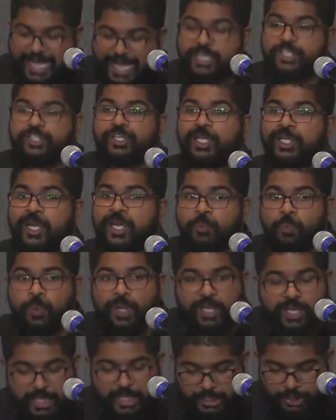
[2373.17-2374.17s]
children will
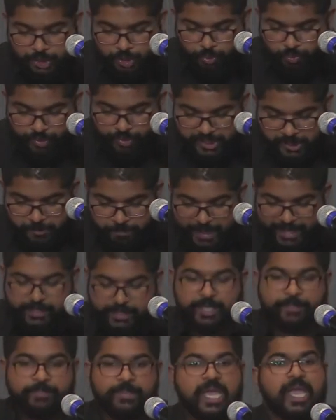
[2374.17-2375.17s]
learn to respect
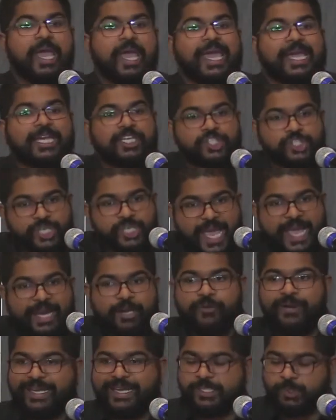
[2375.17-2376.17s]
them and share
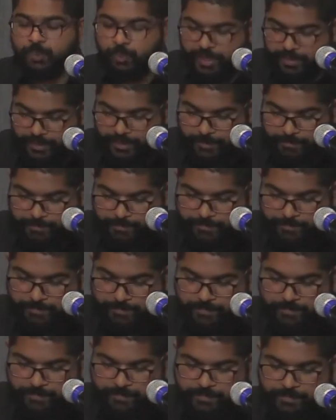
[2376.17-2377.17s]
Christ with them.
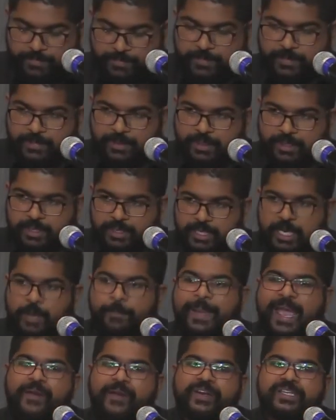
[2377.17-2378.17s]
Now,
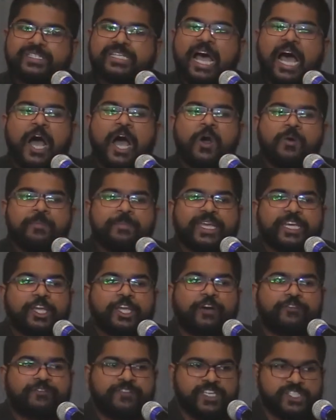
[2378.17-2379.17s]
parents, how many
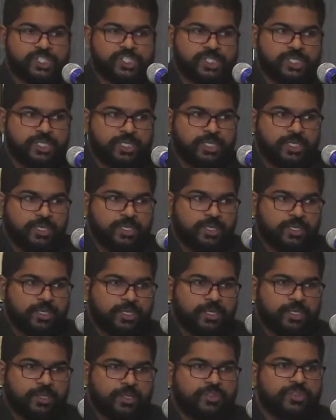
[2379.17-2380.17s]
of us
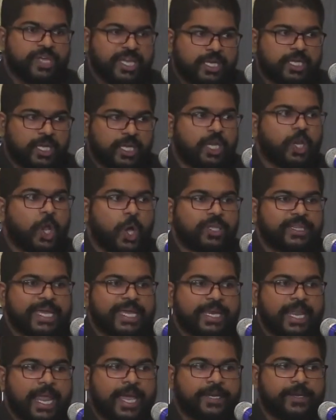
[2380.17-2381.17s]
think along that
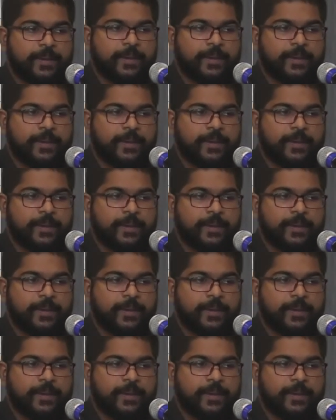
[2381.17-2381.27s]
line?